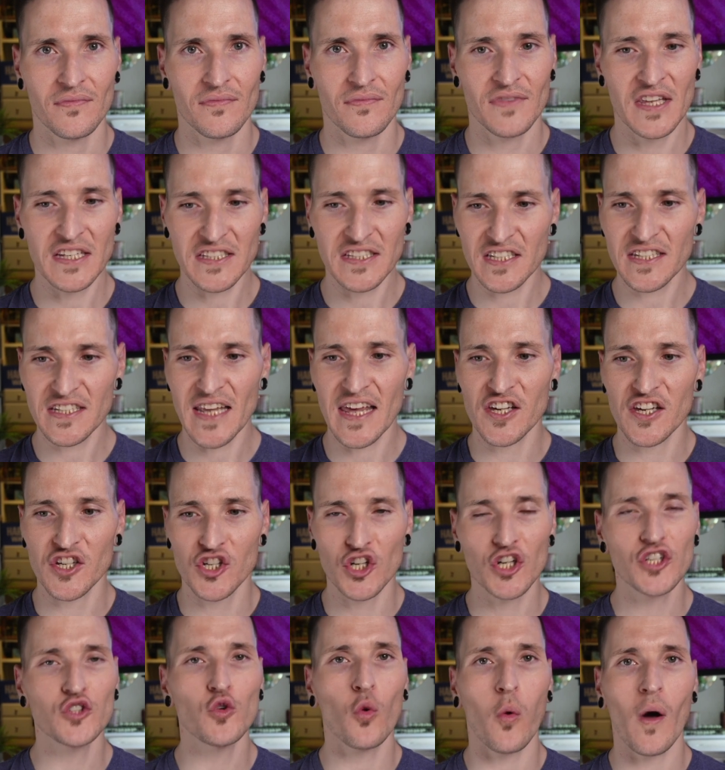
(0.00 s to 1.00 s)
This is a
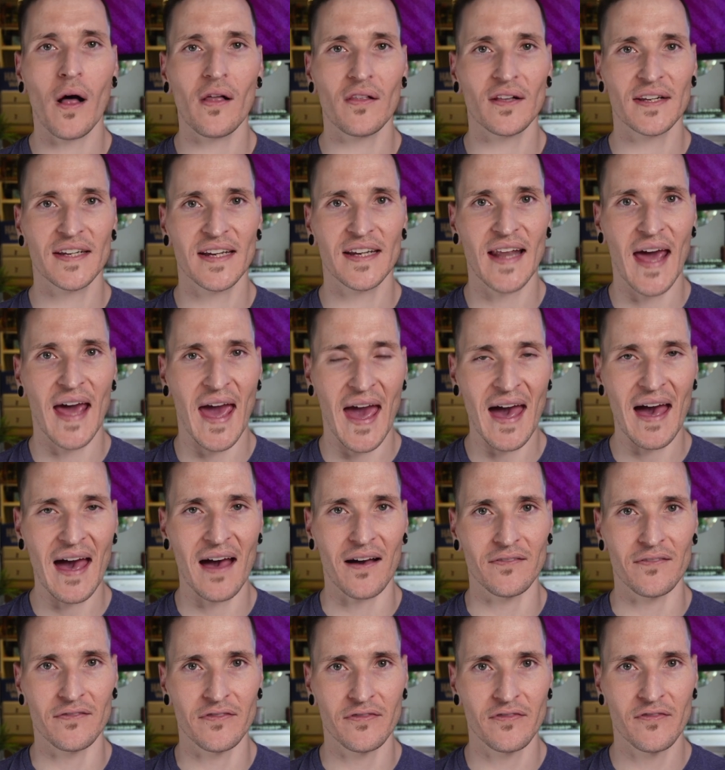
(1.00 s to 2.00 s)
good quality to
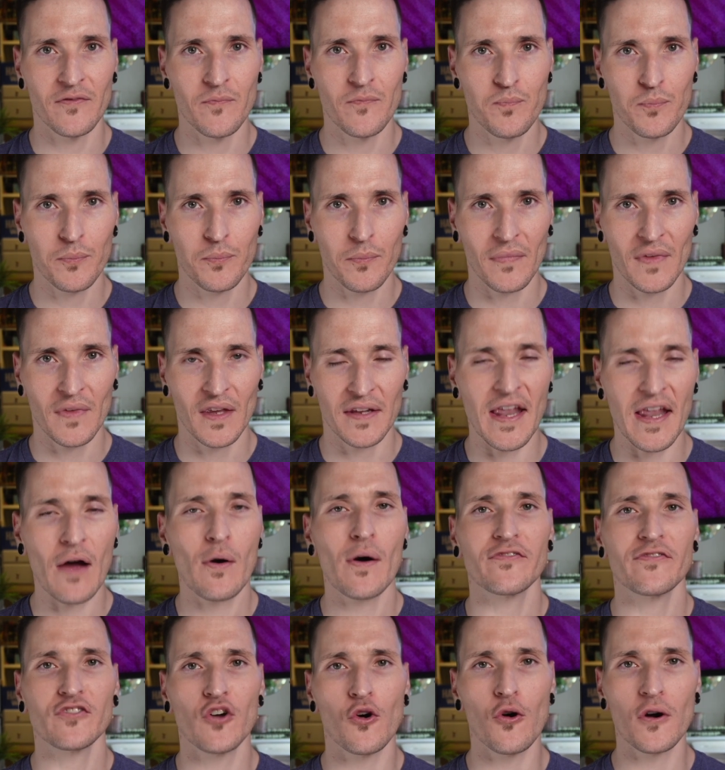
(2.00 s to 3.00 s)
have. Now,
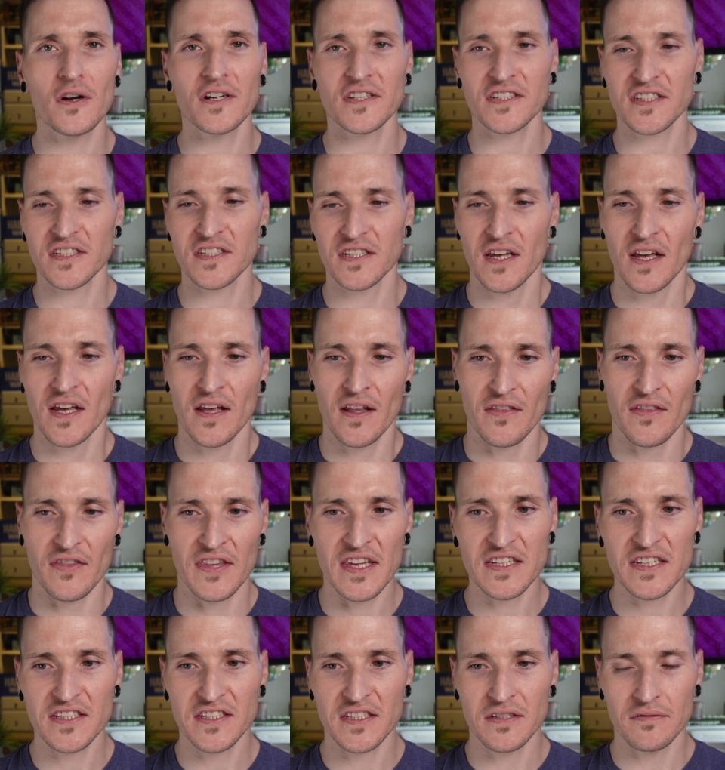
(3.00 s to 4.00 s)
of course,
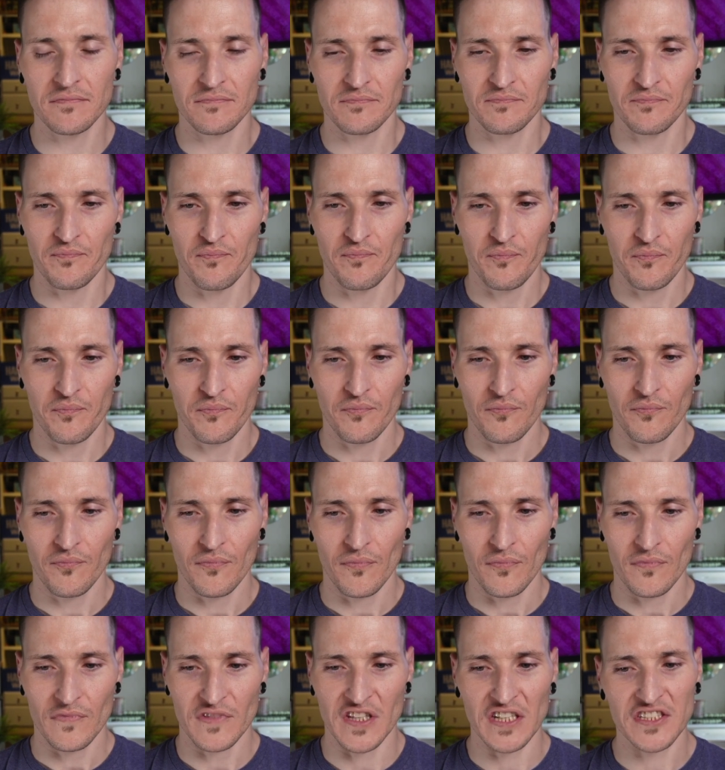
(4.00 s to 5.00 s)
these
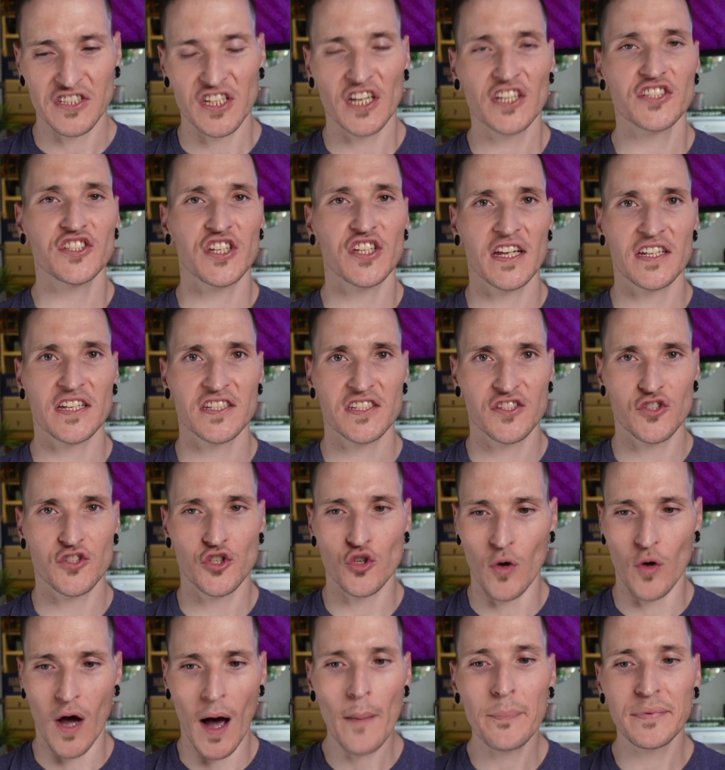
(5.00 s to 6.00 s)
decisions
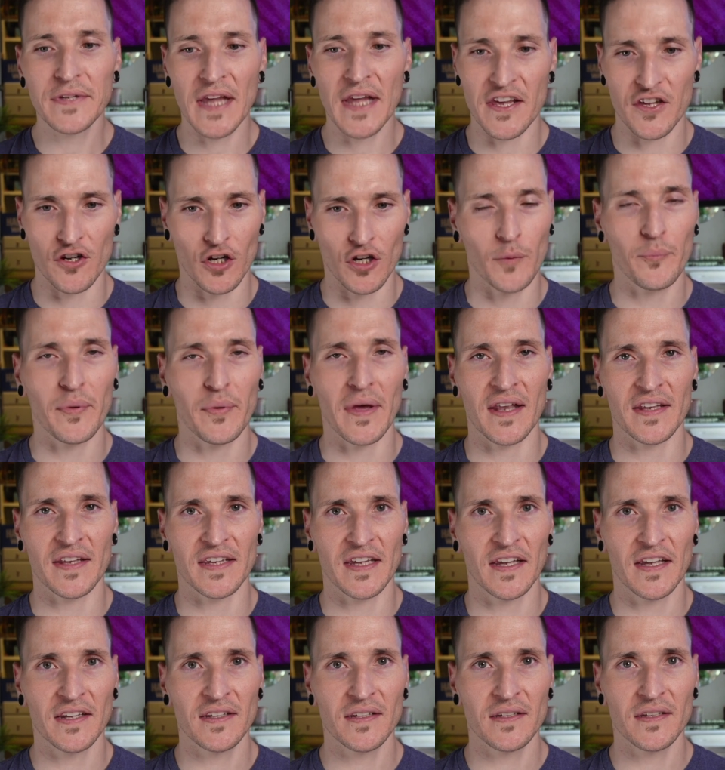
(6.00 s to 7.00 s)
to update your
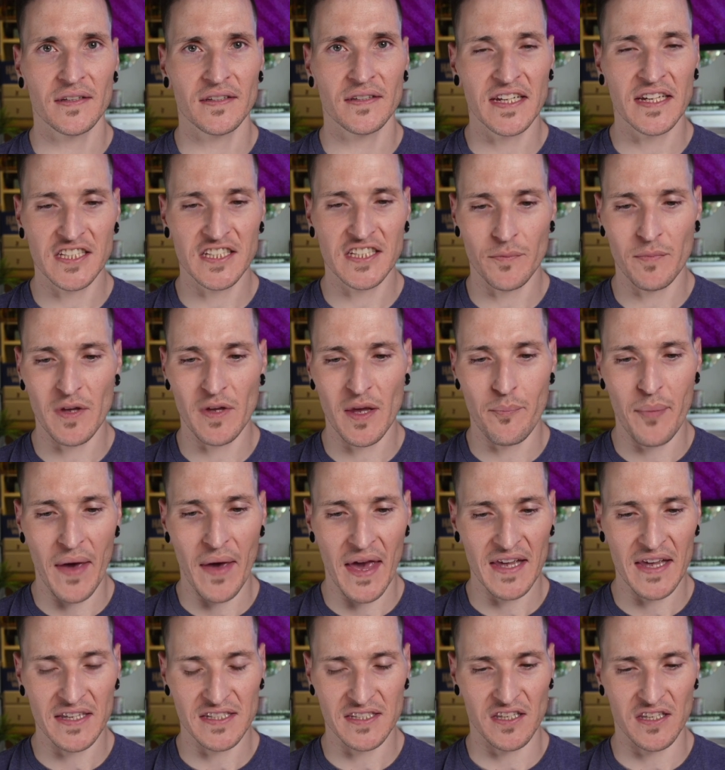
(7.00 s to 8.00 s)
opinion need to be
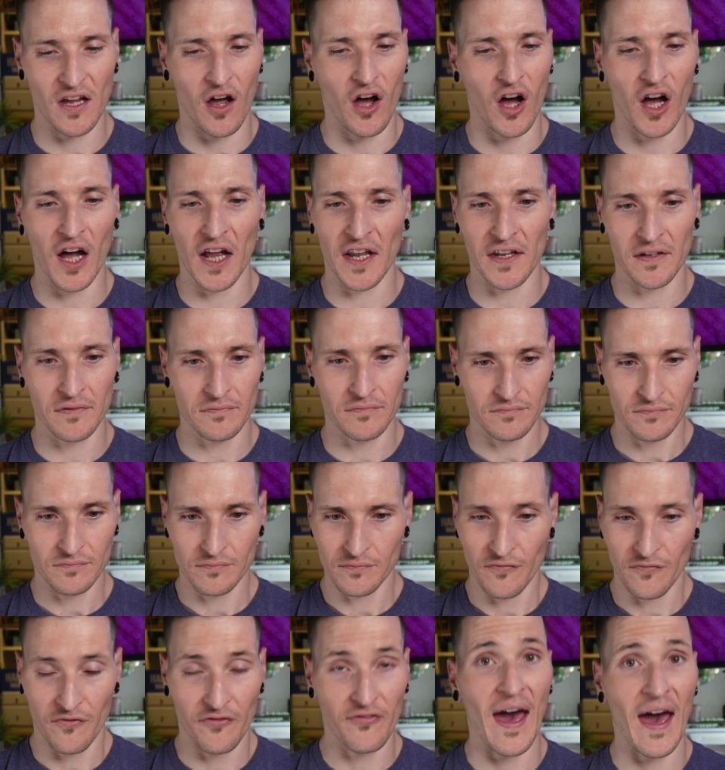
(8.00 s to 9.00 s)
based on
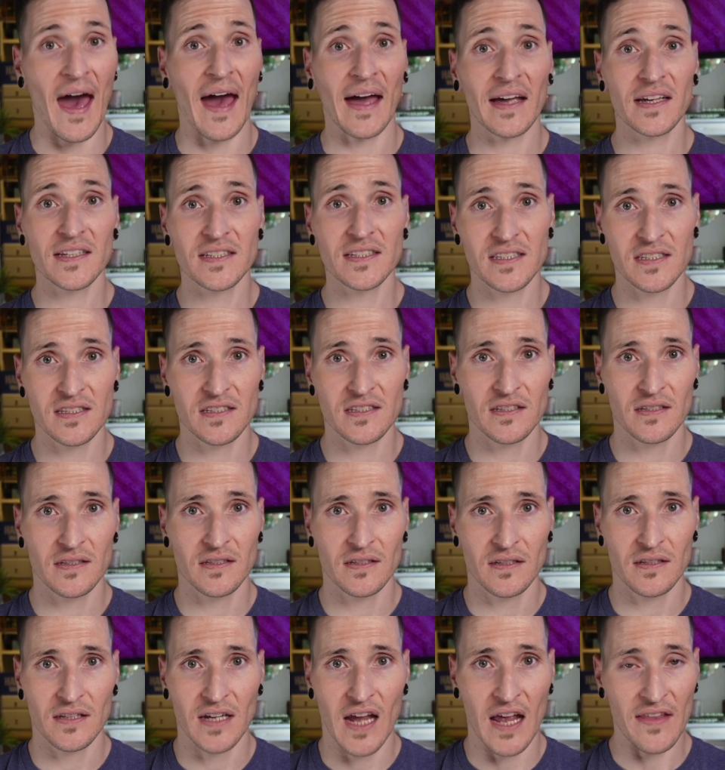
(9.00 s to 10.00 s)
facts,
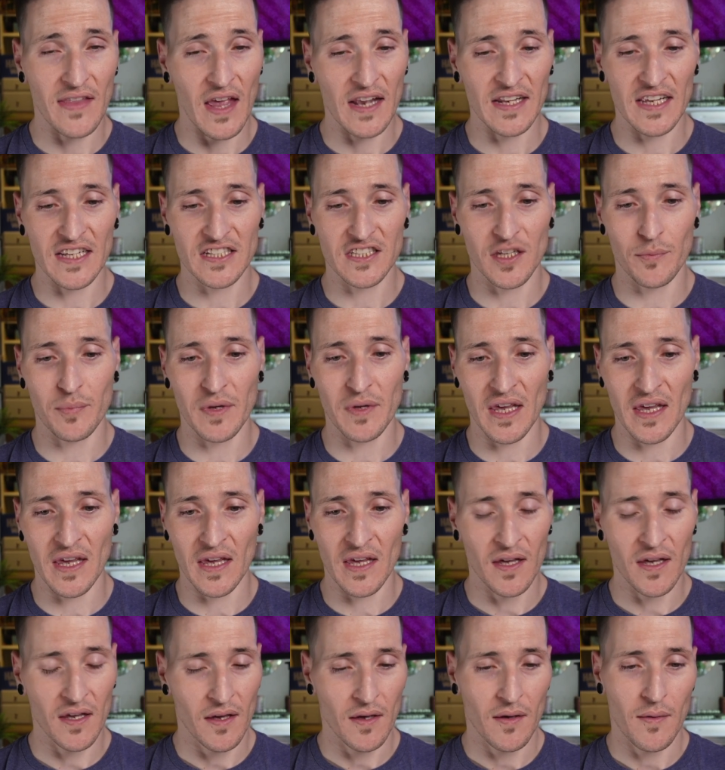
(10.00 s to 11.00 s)
and they need to be
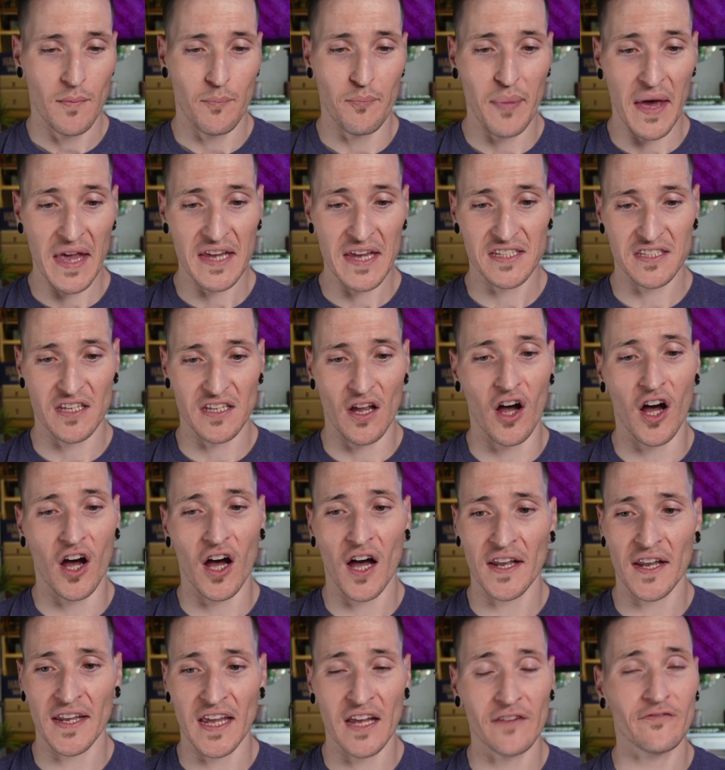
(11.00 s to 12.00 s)
based
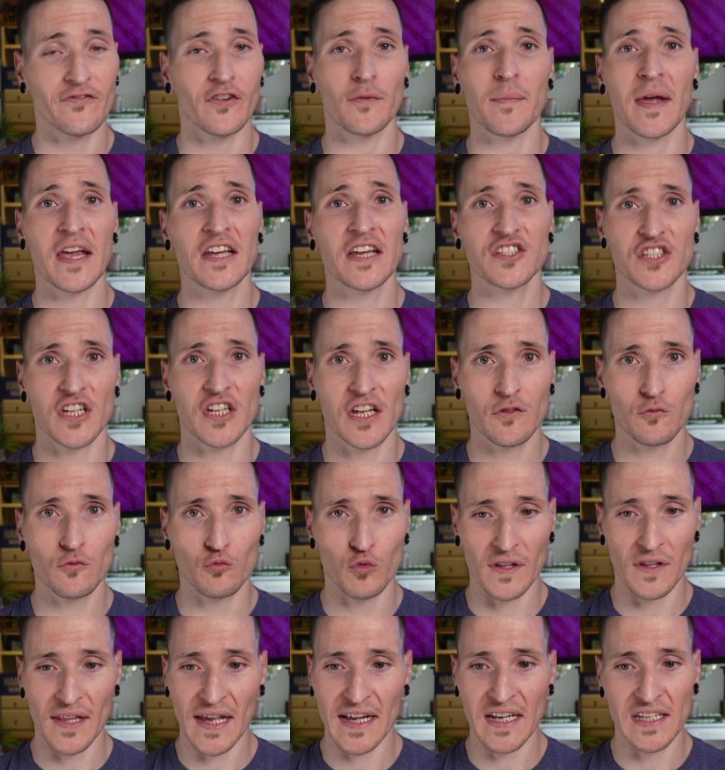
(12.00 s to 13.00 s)
on information
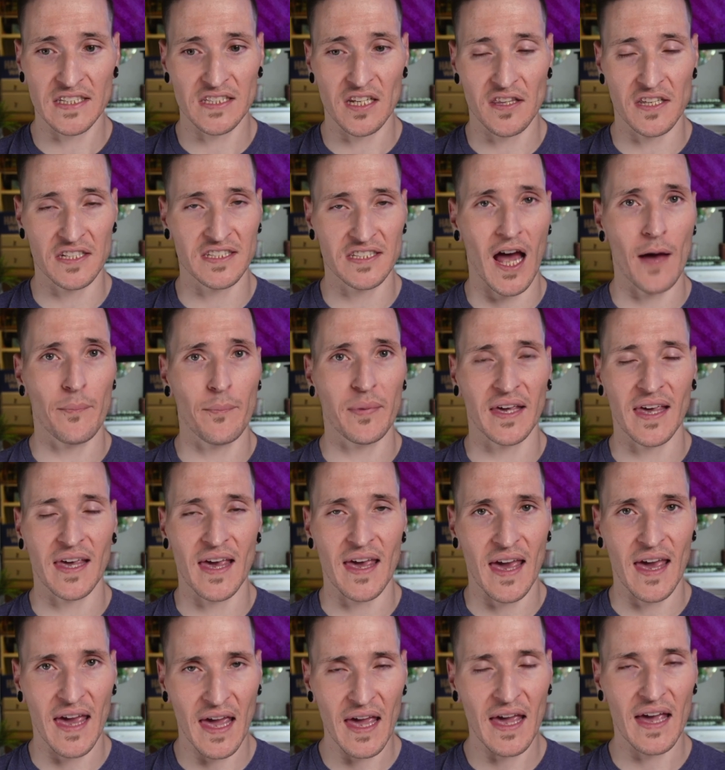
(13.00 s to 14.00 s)
related to the topic at
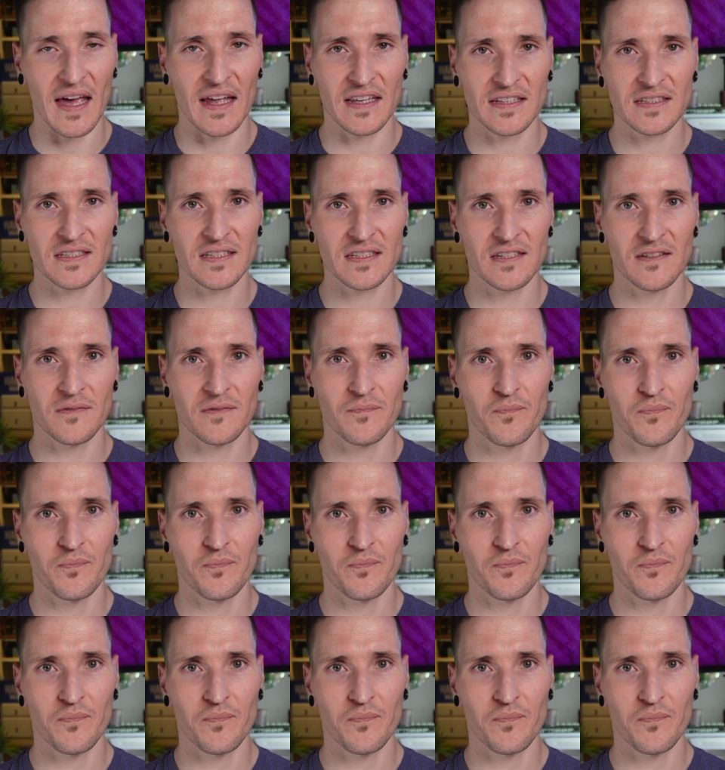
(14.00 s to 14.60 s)
hand.